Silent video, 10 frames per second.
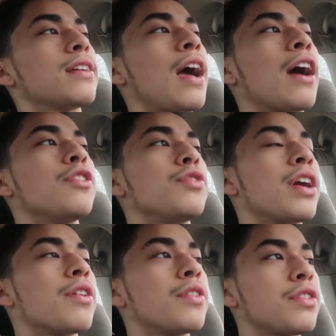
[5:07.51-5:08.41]
how you
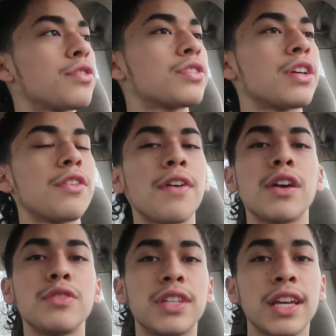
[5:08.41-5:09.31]
carrying yourself, how
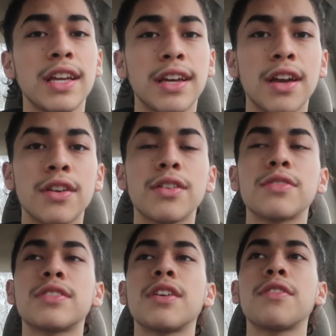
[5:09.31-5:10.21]
you taking care of
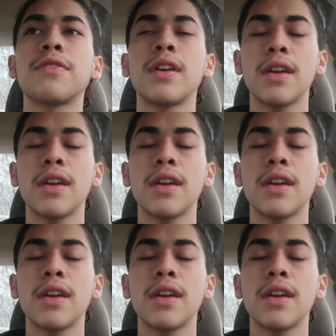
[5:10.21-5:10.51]
yourself.